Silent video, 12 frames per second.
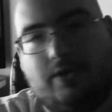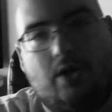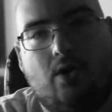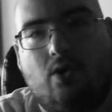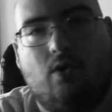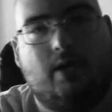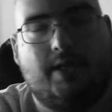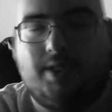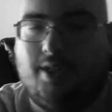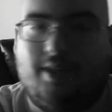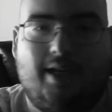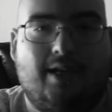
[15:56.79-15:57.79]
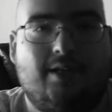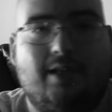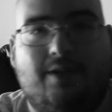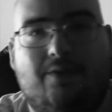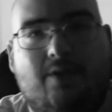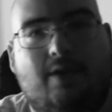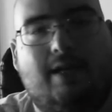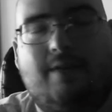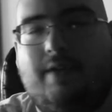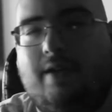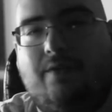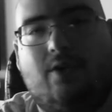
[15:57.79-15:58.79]
there's a whole list of things.
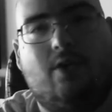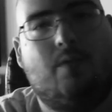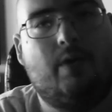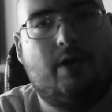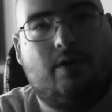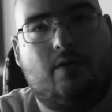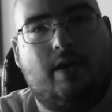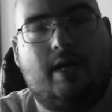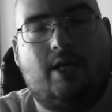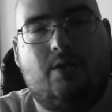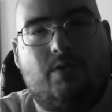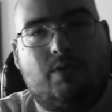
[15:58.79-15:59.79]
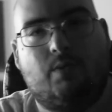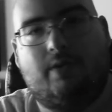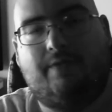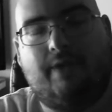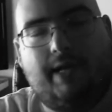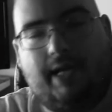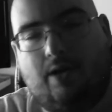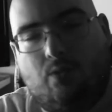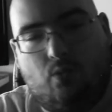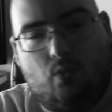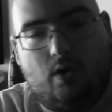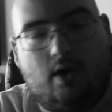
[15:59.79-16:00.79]
Even if you don't want to donate and you just want to find
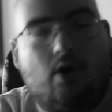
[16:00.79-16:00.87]
out what